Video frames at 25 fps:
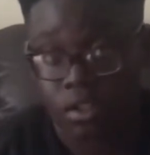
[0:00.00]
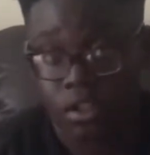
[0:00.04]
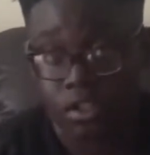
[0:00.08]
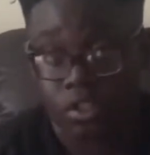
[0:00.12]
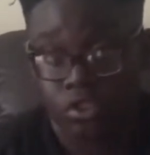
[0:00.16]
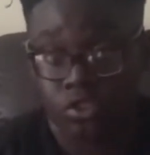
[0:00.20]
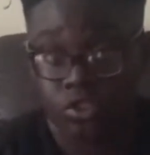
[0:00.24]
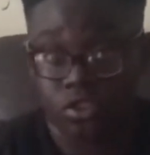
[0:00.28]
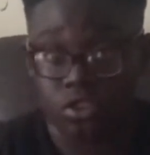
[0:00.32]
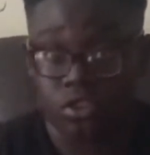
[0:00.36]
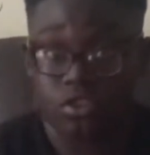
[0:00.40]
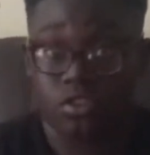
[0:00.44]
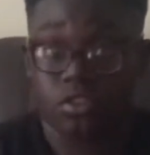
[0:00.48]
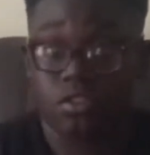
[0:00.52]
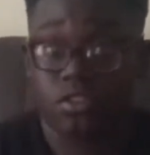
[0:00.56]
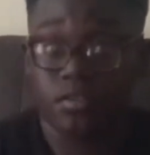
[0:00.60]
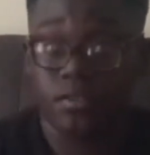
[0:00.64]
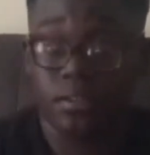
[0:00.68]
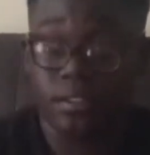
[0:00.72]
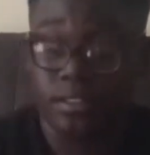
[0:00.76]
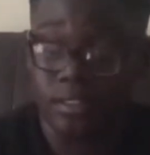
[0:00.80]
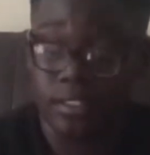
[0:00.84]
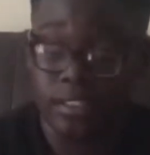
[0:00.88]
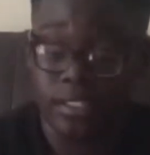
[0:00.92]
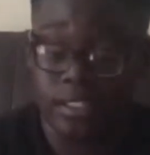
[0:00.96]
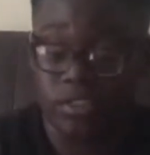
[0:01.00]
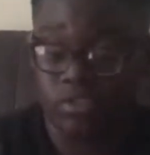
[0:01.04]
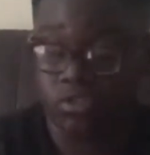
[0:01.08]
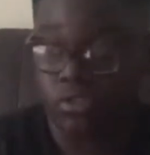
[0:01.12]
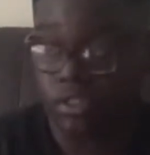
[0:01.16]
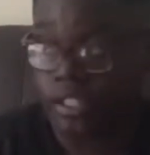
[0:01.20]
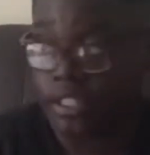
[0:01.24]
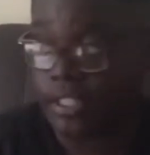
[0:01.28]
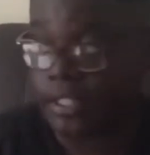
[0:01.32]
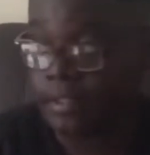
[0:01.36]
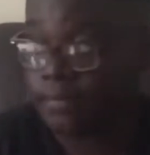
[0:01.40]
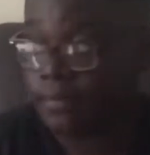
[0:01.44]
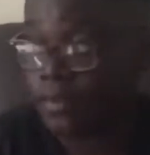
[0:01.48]
just
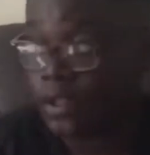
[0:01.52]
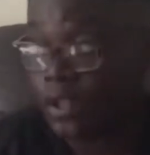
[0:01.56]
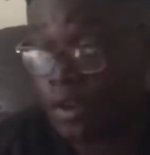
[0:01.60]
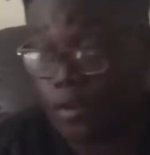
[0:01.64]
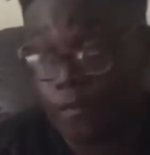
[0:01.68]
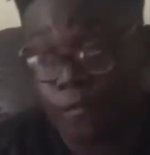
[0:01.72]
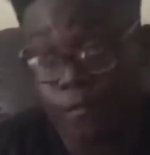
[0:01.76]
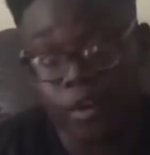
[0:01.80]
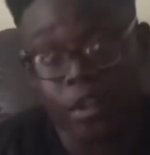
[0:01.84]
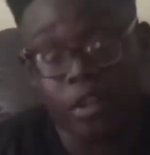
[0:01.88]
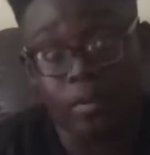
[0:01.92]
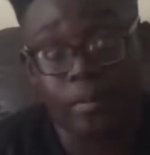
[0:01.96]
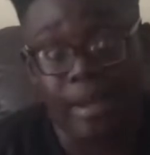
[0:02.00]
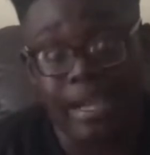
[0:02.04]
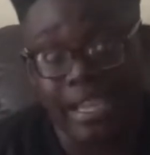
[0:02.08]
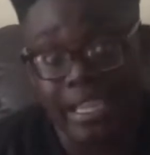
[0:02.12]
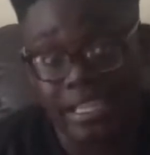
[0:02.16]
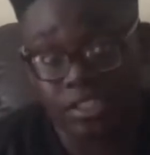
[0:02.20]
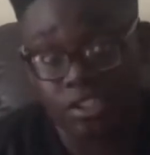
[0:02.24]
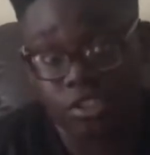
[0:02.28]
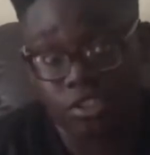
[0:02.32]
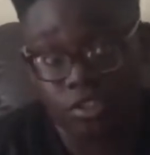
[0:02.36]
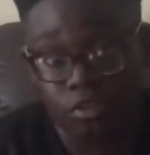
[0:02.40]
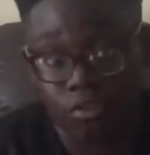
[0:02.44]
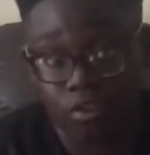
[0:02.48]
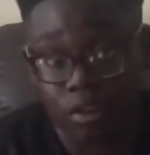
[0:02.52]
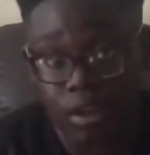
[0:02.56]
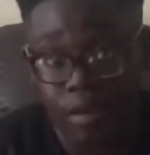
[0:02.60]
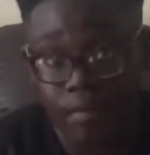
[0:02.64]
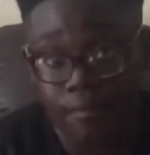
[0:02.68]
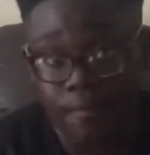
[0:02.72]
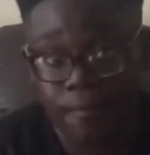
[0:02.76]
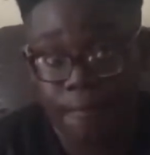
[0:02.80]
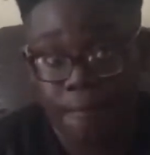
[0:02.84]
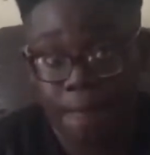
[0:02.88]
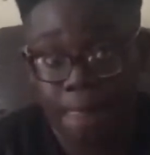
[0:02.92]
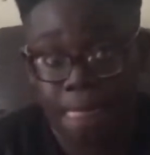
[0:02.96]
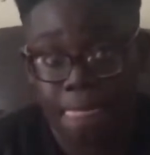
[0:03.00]
literally follow my Instagram
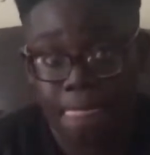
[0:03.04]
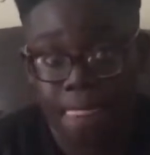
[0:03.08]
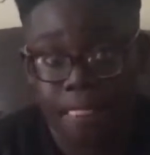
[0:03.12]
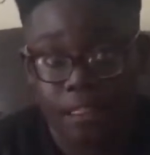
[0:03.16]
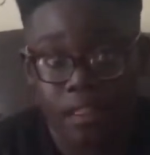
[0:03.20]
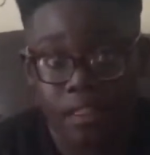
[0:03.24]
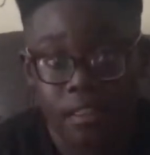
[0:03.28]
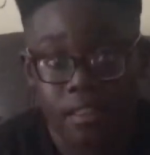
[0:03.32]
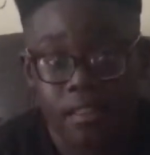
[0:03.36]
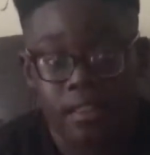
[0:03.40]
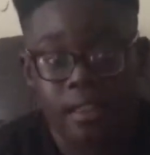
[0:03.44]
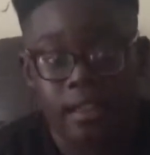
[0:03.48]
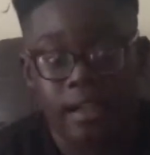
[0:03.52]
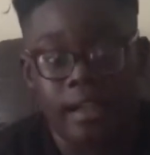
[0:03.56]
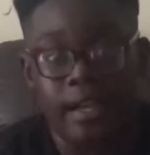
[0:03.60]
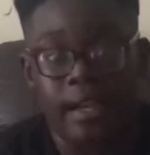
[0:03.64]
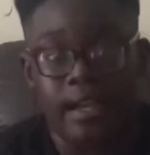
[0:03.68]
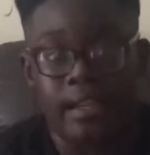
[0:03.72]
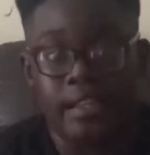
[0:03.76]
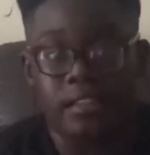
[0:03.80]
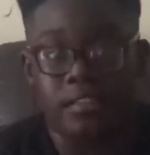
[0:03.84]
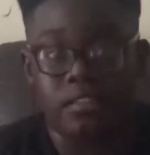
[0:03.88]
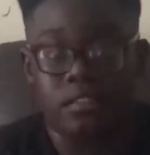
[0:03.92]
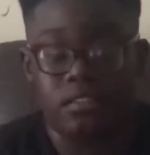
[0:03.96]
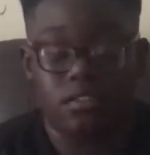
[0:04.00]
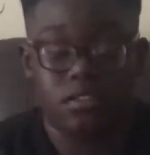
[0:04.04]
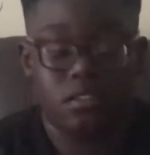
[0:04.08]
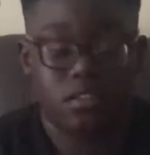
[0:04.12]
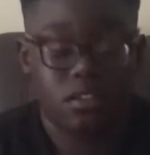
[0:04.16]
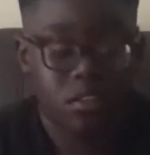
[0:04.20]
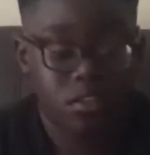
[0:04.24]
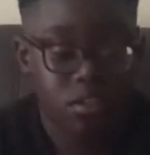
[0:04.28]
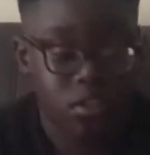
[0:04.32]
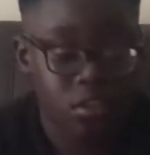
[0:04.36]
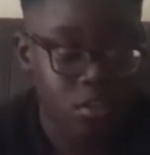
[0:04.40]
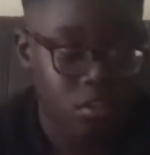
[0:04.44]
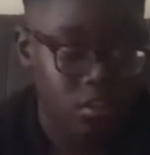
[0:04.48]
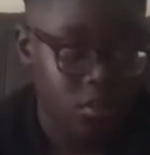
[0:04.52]
and
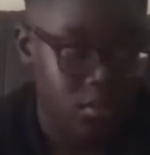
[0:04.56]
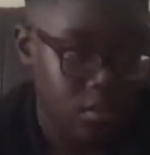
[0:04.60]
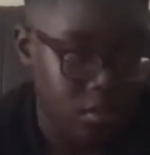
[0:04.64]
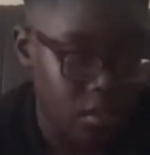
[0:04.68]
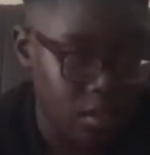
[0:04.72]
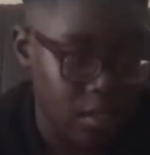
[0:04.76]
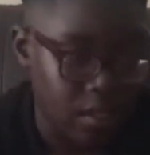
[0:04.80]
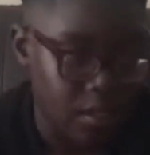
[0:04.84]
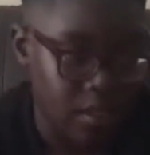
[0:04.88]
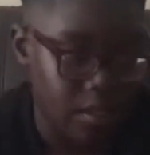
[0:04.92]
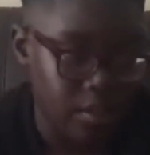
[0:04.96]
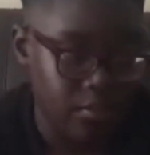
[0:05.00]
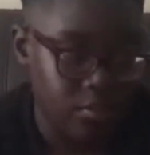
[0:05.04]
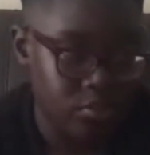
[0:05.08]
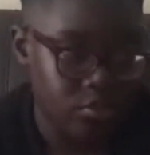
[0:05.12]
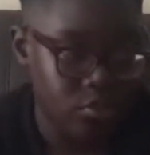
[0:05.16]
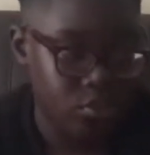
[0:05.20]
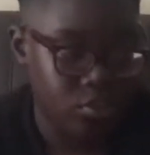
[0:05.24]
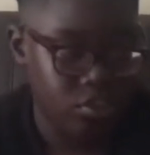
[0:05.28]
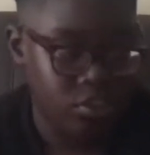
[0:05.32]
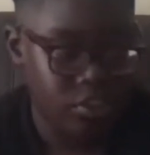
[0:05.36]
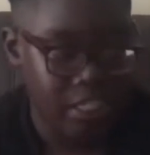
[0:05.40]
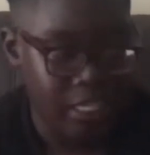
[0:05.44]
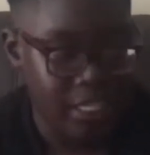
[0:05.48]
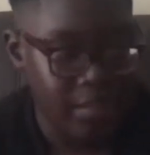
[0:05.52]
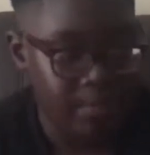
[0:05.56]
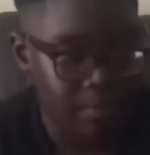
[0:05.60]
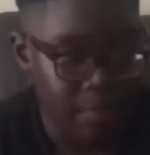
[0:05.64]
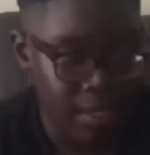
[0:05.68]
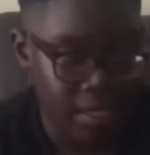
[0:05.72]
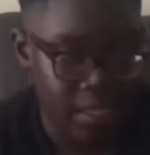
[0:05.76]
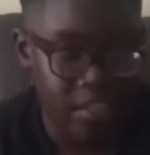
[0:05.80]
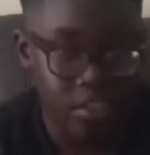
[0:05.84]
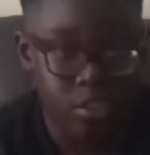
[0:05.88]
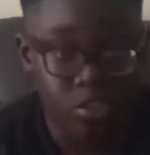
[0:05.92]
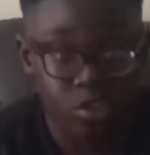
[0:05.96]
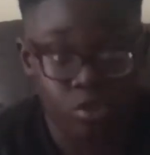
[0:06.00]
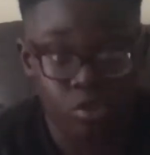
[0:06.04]
just check
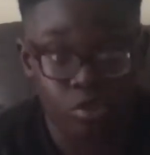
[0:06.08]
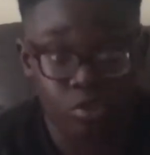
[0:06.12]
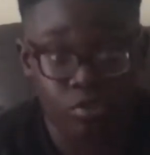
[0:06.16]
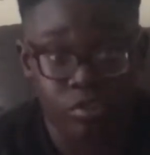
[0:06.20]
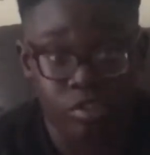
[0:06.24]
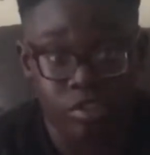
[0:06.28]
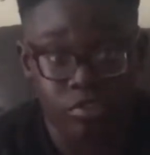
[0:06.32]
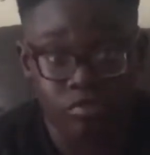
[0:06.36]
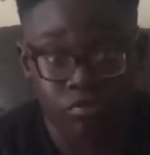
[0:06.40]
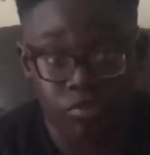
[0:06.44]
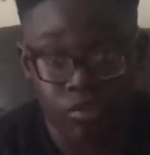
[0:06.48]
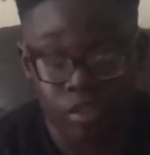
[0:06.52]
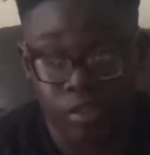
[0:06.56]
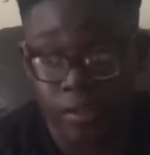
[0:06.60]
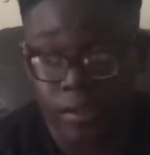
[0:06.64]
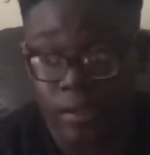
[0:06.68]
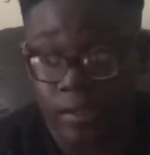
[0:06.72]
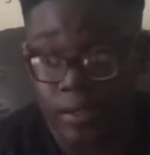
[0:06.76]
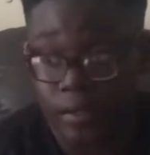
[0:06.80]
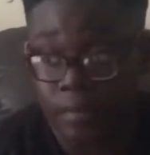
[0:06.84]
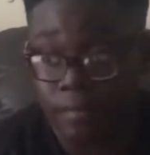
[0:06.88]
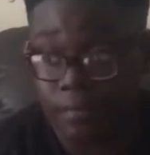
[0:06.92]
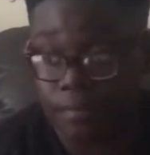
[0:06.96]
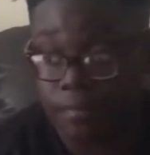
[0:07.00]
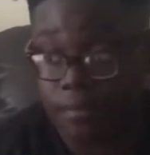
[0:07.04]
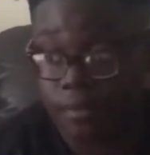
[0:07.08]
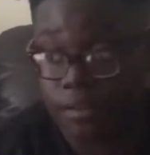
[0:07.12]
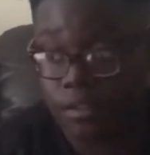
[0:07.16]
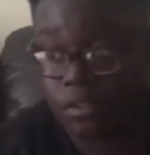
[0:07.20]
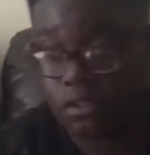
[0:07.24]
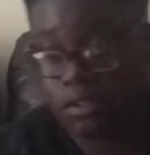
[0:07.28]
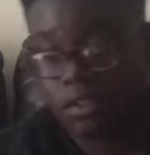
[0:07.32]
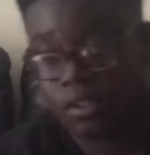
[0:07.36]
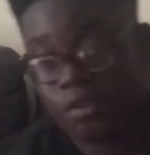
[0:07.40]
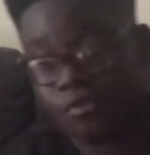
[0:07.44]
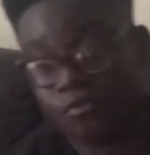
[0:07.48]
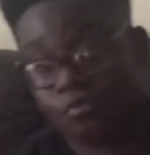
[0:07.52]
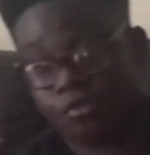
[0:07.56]
my stories
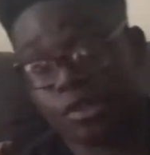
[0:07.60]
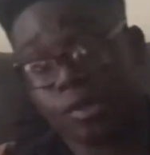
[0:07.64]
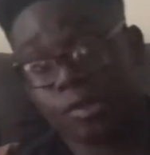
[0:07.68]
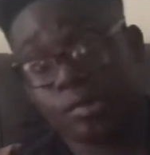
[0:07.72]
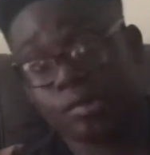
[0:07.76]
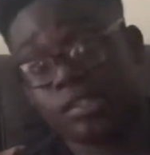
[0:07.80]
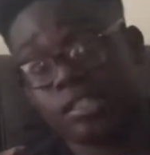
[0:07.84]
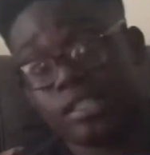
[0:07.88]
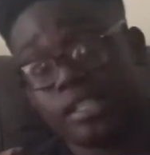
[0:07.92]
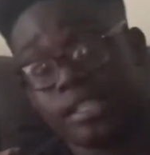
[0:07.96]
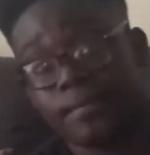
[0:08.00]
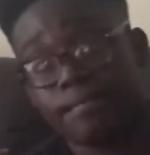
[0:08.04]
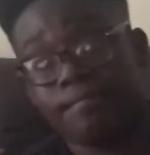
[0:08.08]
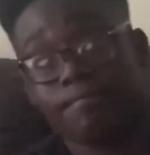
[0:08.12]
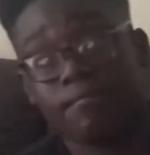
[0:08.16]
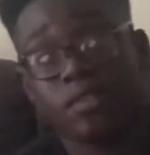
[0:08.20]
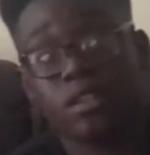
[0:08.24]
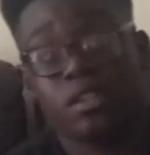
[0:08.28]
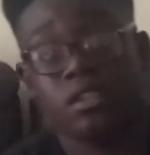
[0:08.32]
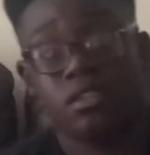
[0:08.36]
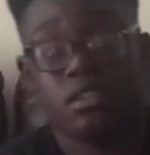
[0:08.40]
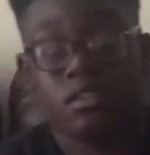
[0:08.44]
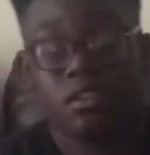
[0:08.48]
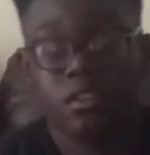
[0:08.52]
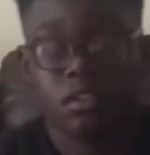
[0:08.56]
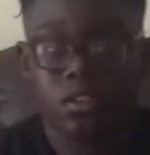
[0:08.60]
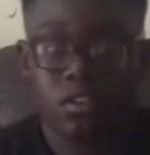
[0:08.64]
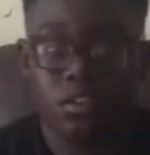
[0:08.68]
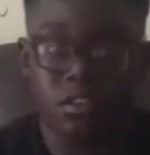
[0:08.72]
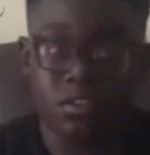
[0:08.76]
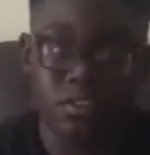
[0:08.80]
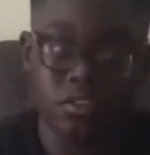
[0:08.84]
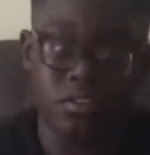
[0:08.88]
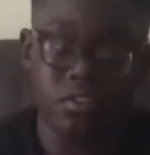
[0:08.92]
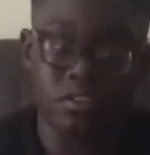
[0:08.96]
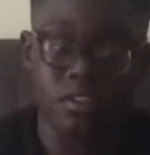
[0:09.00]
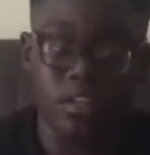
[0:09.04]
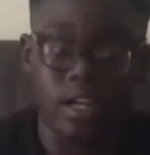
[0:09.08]
frequently,
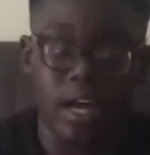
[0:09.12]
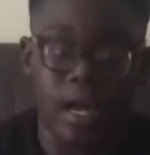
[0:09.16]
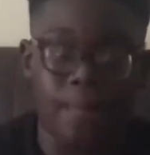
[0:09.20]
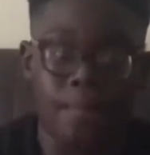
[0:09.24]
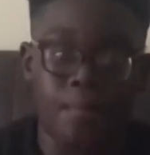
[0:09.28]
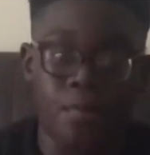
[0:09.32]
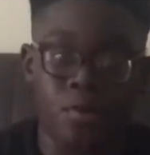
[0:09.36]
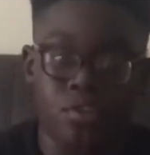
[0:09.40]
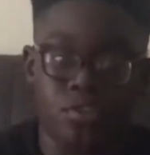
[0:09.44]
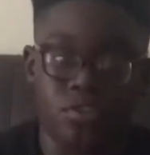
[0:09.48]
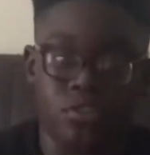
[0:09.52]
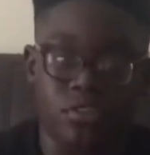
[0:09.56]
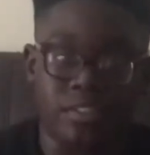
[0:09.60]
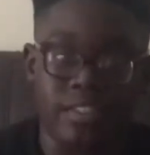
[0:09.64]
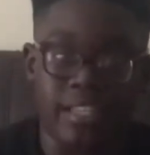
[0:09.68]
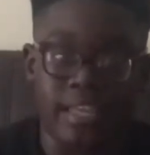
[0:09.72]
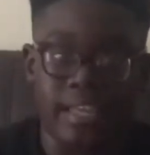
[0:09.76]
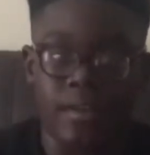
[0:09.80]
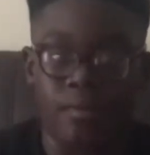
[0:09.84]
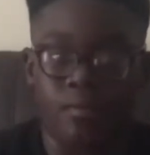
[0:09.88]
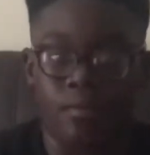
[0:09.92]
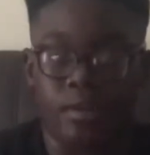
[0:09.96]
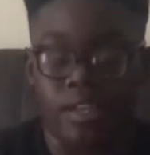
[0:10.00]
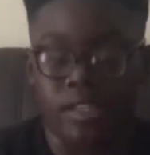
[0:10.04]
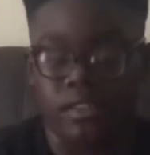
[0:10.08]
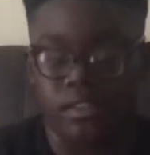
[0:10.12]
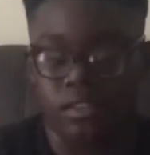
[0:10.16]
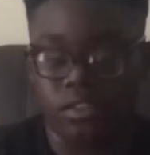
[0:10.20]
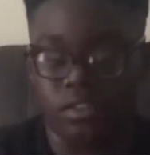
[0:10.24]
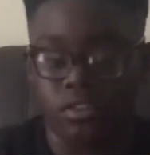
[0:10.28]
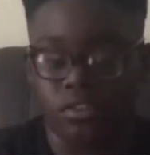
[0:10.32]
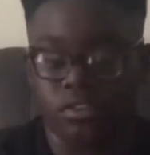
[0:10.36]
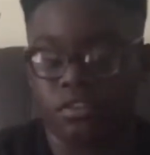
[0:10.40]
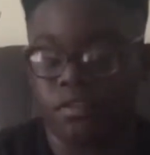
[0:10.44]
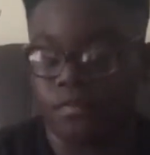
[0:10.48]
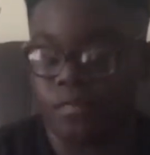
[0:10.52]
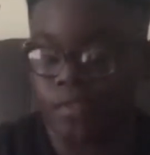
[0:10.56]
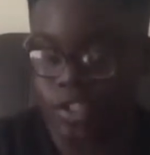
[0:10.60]
because I post on there when
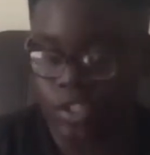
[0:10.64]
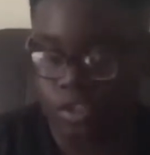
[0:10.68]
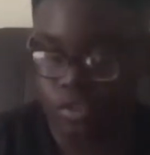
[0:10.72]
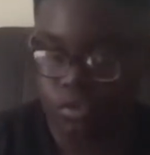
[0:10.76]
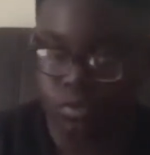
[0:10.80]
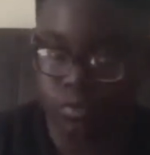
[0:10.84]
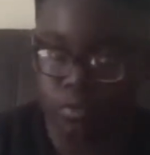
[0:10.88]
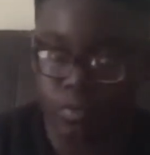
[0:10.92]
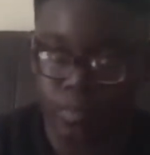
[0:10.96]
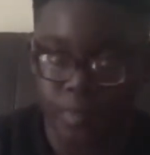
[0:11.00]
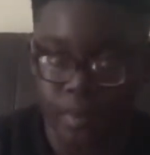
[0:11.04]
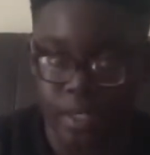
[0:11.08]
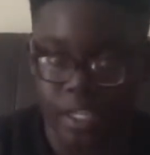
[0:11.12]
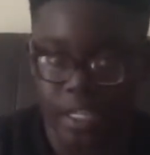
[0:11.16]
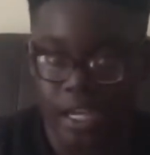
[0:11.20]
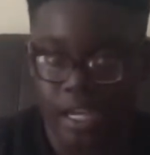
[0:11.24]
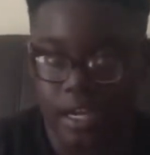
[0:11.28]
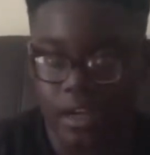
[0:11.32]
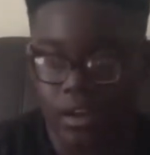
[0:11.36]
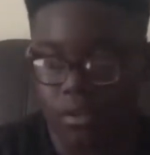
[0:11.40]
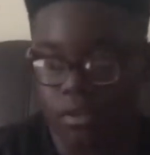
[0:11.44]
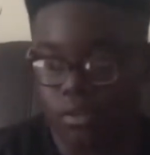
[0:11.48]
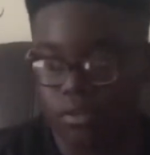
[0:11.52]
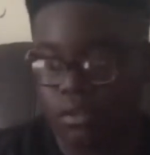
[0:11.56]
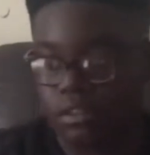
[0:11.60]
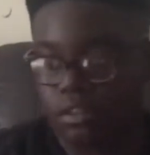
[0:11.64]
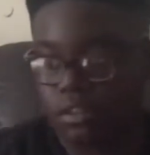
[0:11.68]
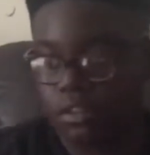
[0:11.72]
the videos will be out,